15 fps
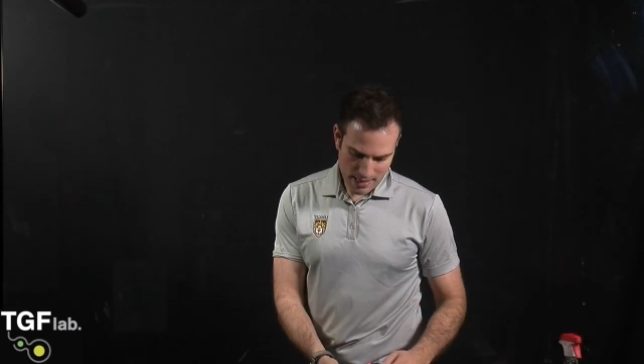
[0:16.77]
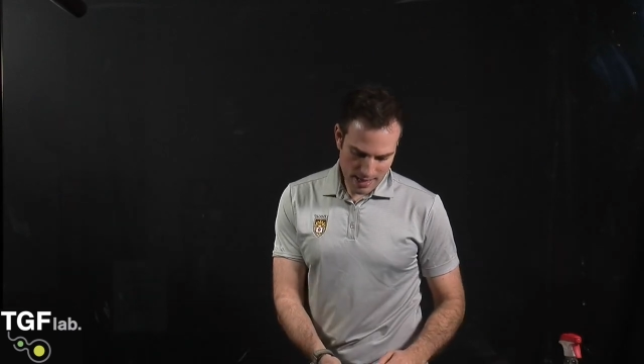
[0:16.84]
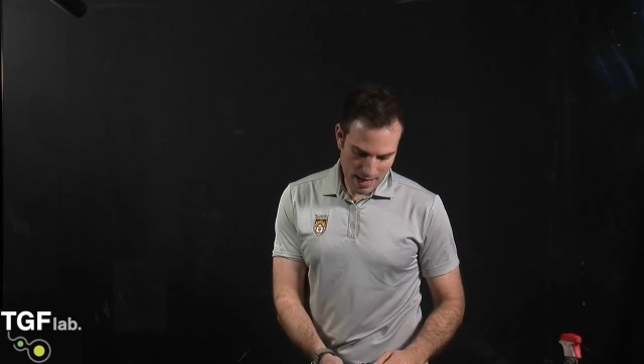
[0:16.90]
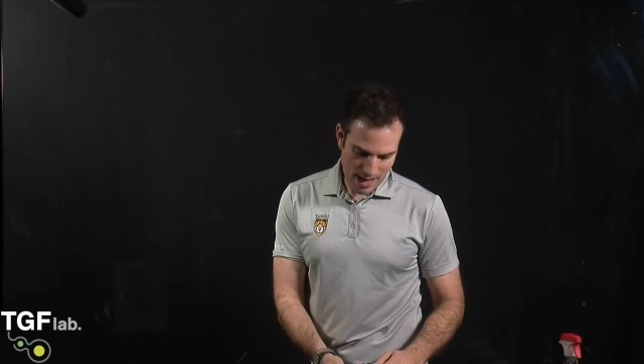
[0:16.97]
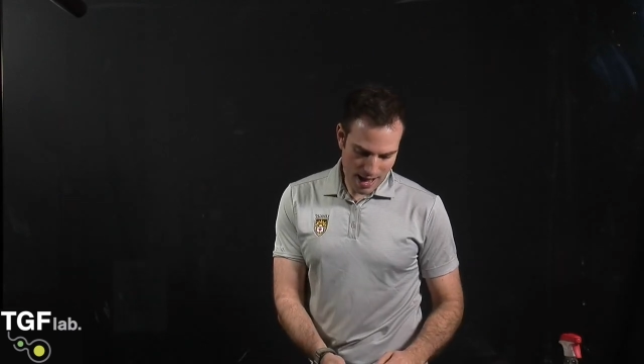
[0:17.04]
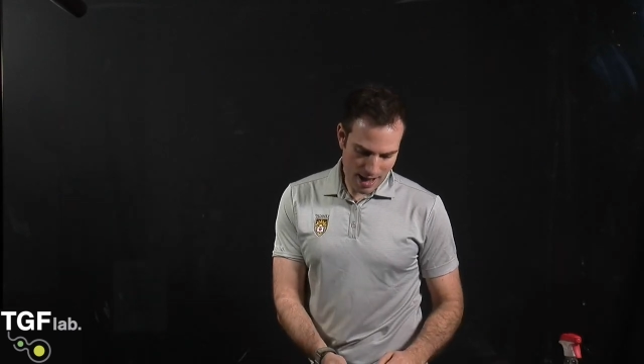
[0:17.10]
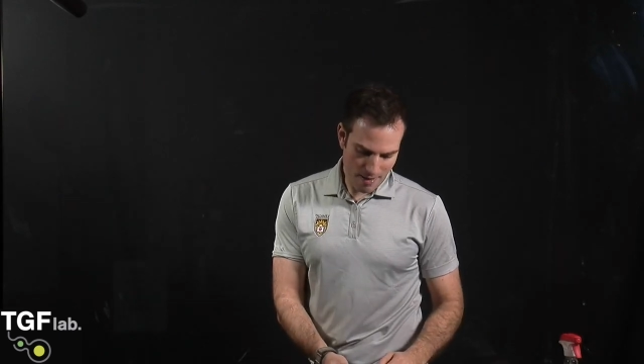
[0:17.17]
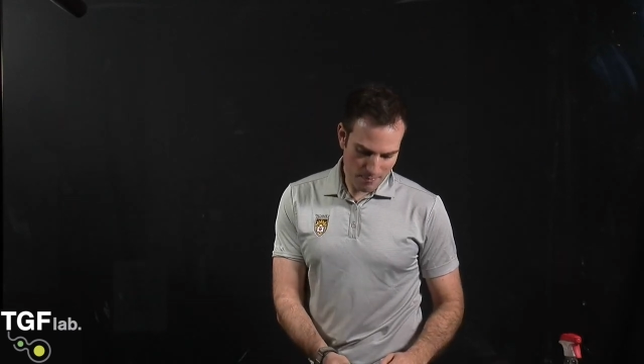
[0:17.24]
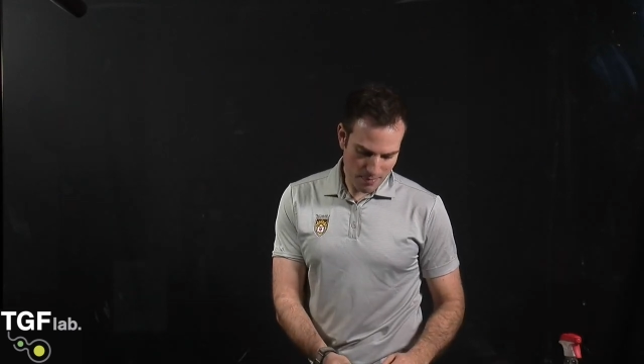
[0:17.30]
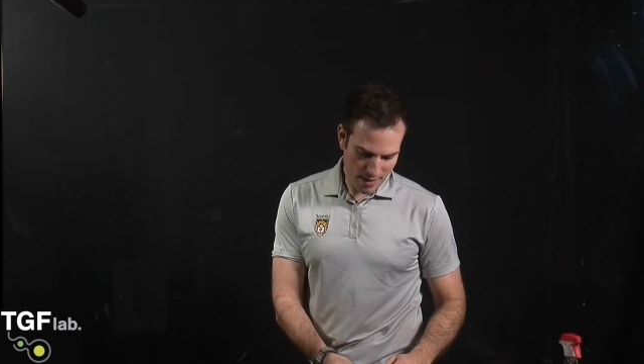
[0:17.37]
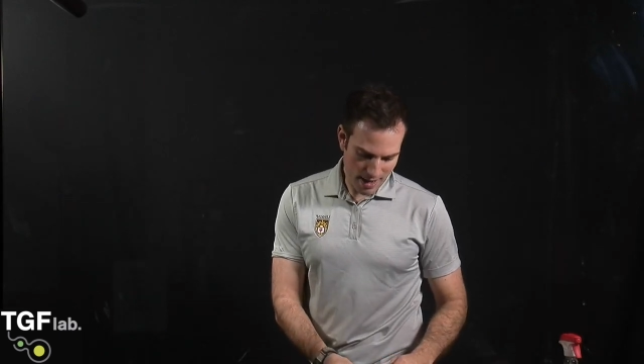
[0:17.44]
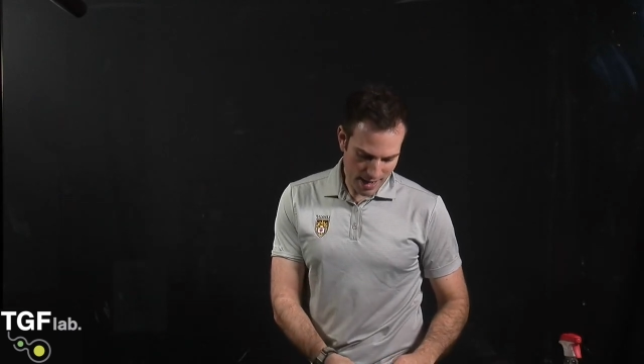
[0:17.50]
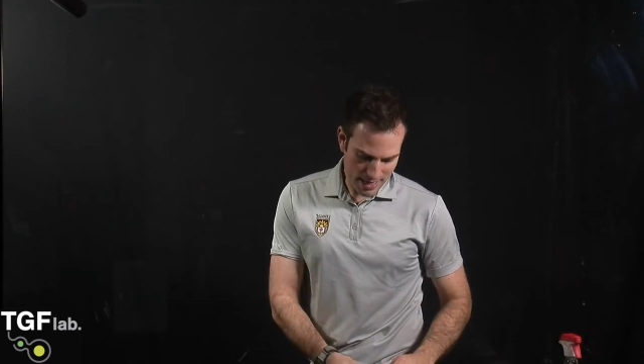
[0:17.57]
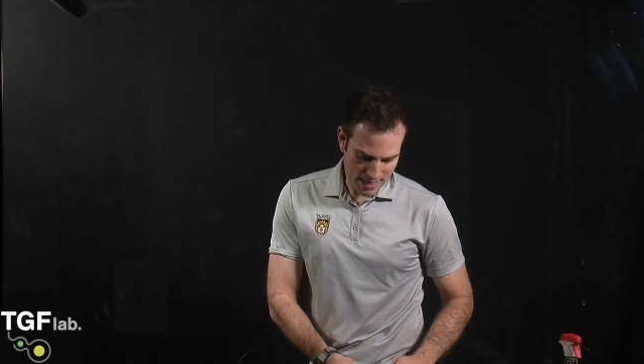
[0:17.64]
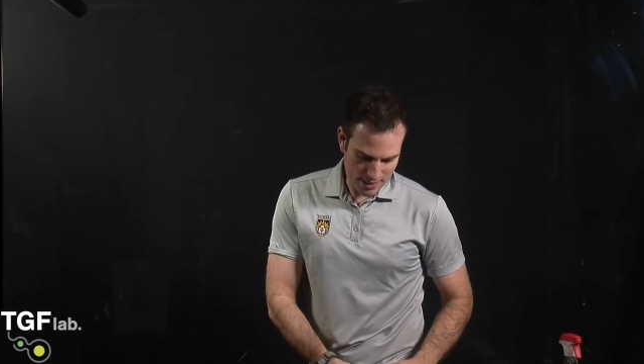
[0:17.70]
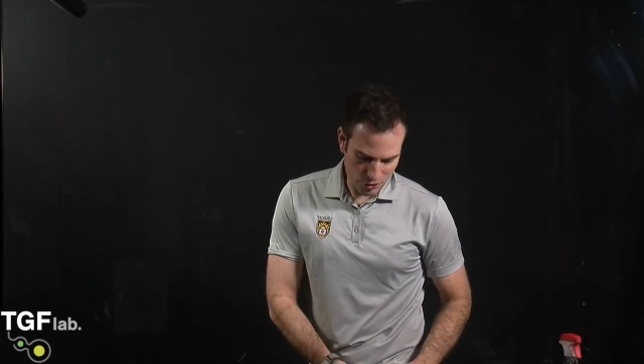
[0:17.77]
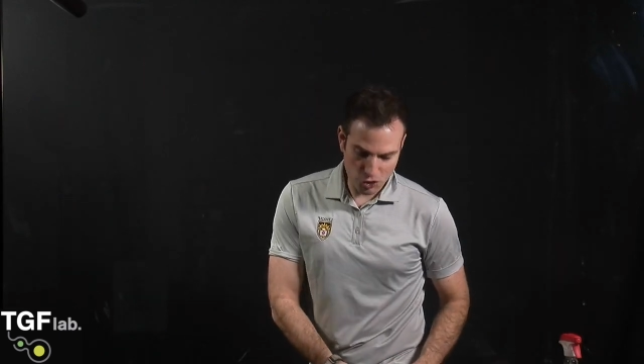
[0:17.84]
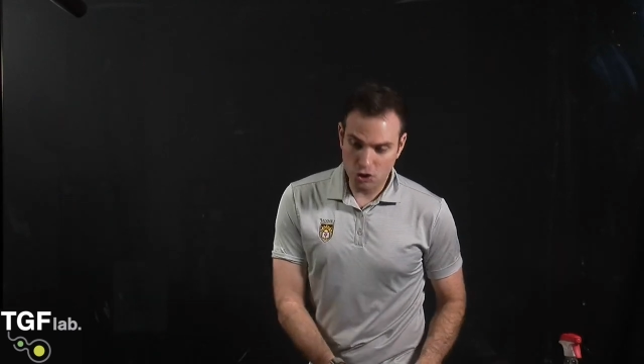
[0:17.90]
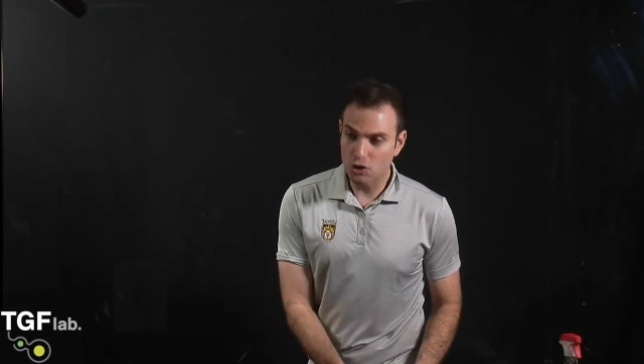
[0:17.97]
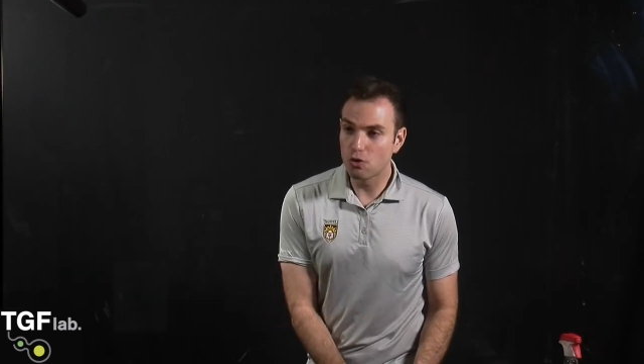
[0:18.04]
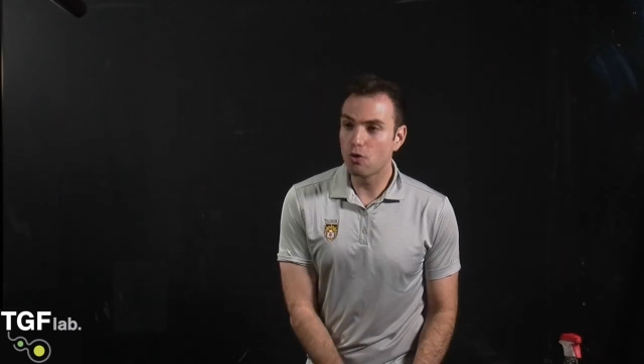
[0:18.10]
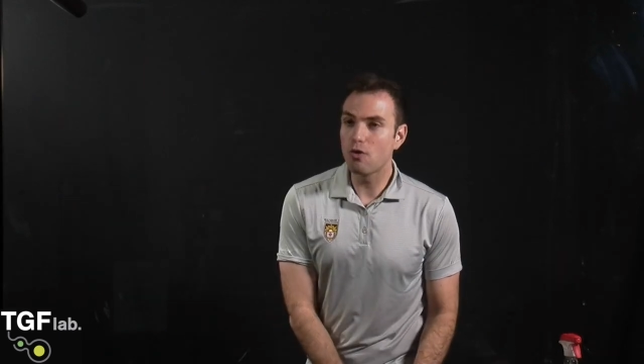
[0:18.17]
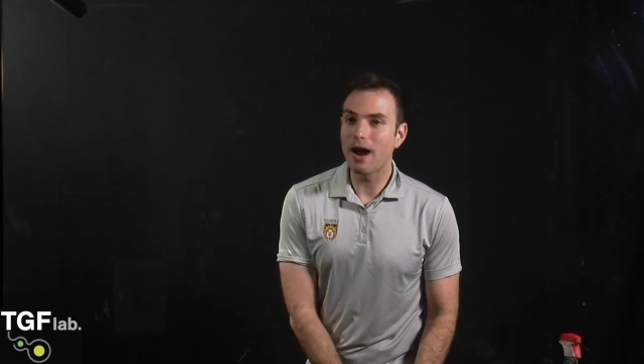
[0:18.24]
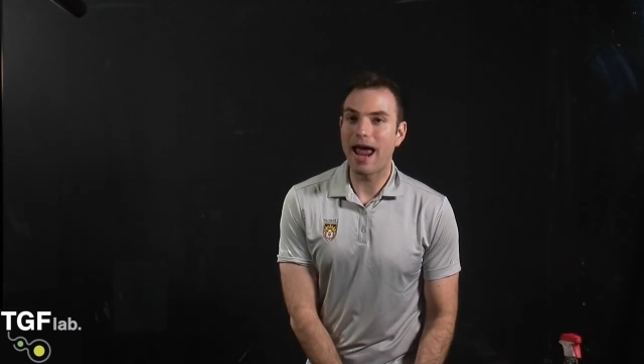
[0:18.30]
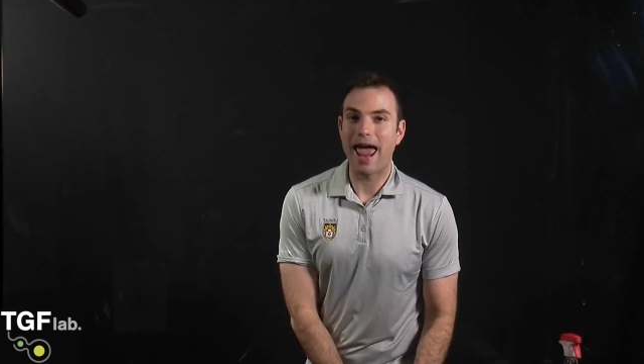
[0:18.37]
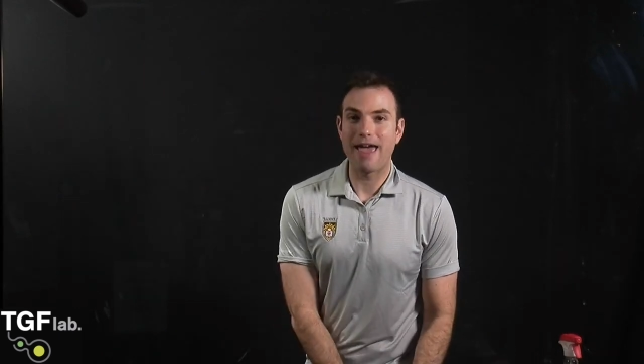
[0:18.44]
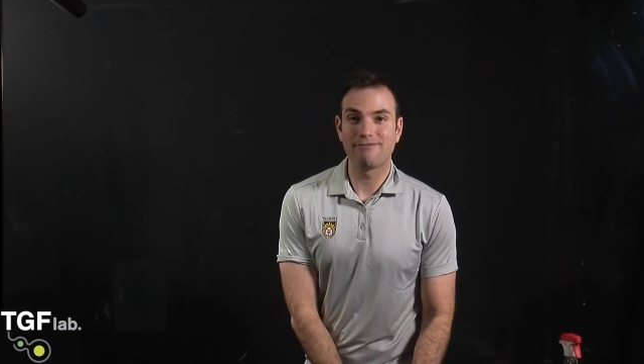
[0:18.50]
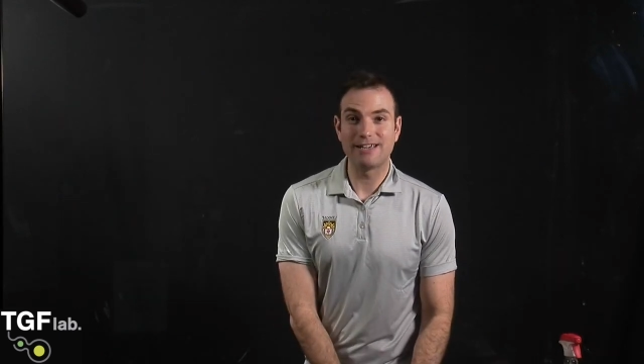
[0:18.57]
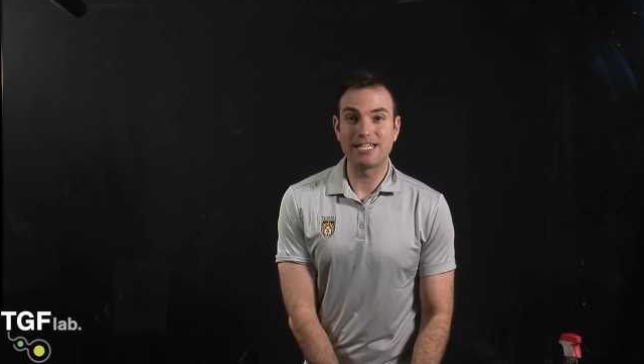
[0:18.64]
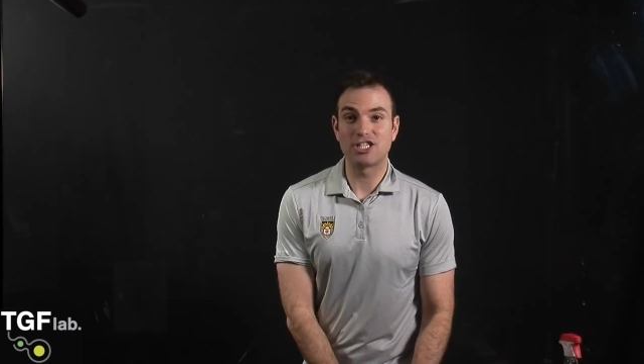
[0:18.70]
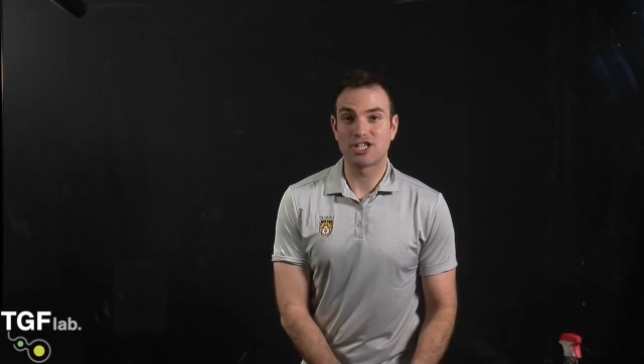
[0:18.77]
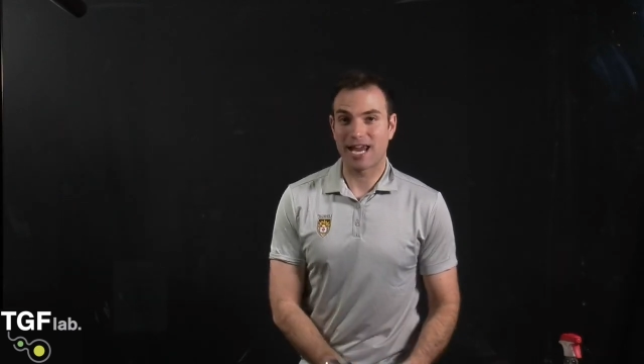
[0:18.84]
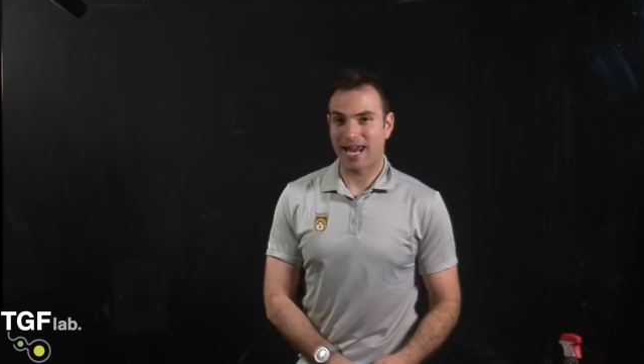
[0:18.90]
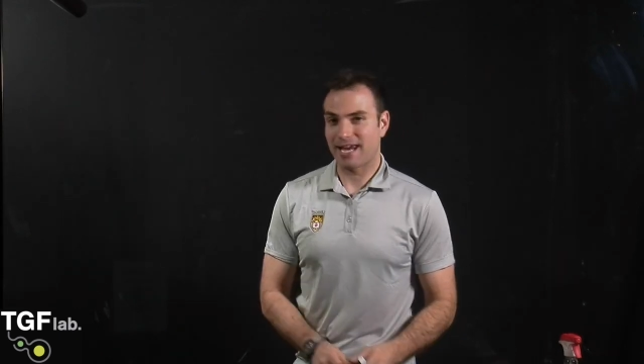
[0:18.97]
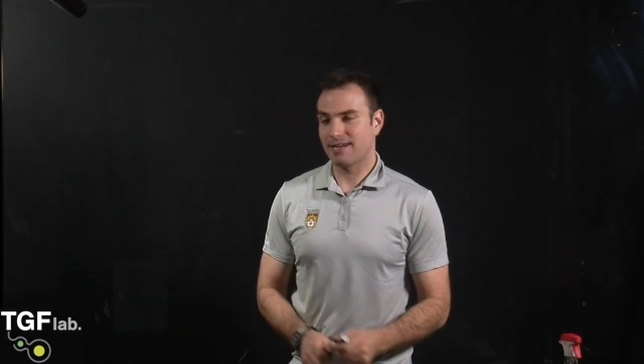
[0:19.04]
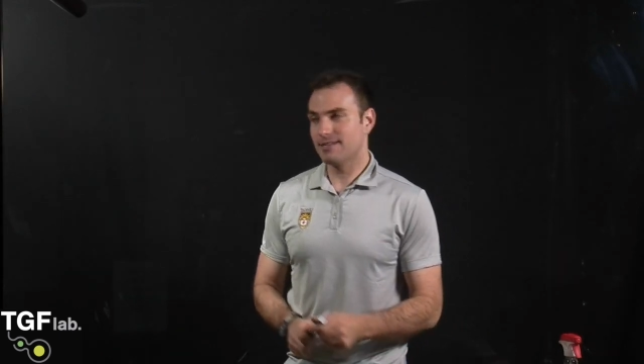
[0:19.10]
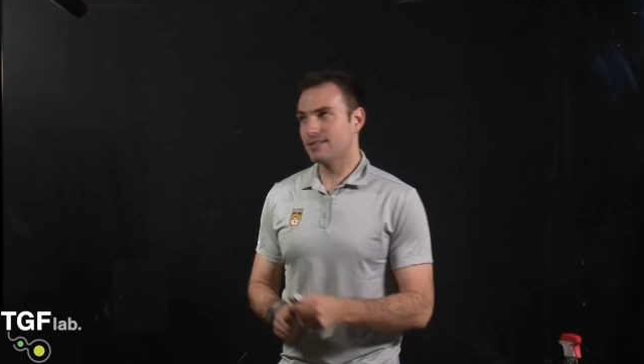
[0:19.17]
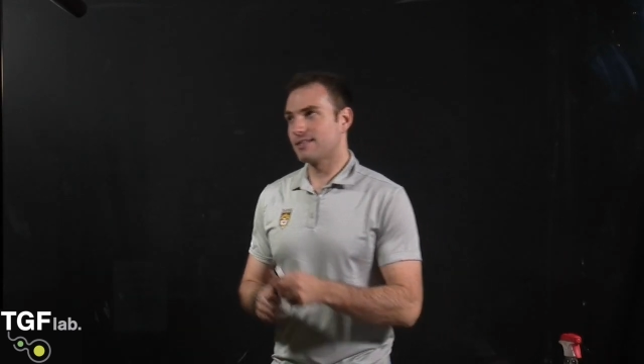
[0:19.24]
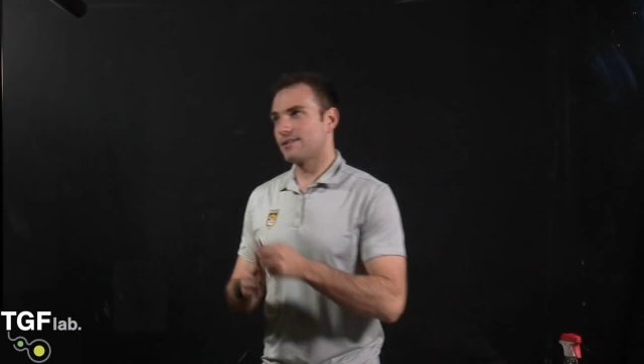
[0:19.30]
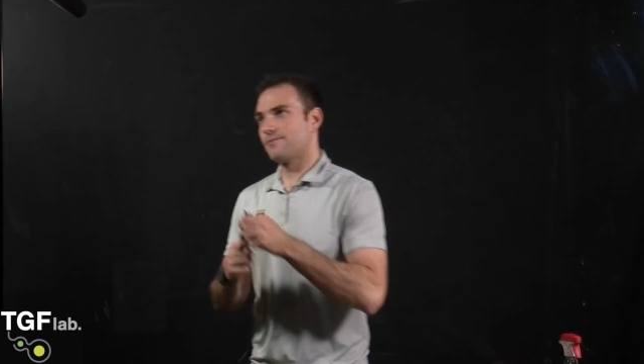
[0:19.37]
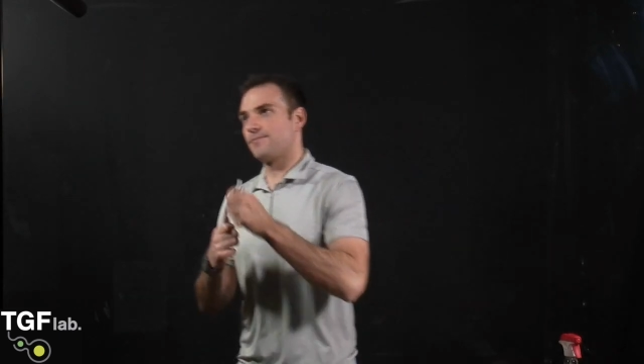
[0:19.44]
by two heavy chains.